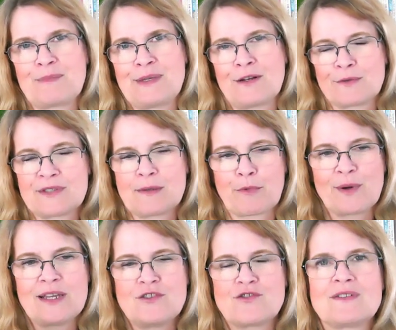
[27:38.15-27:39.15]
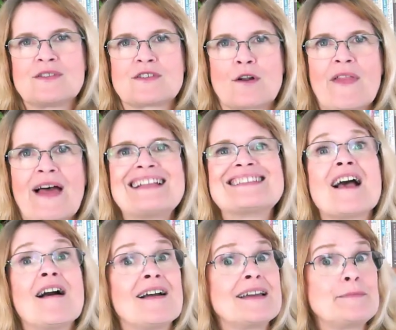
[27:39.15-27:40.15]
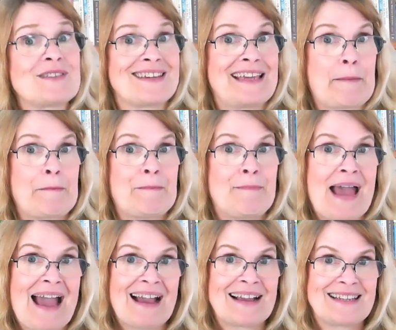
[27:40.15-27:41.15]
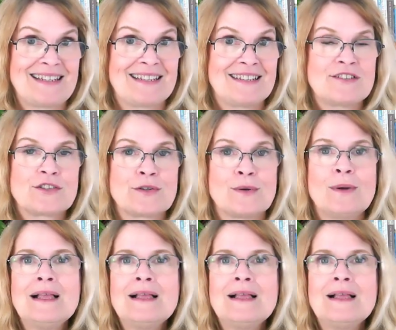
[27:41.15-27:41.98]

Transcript: you know, separations and all that, time to get back into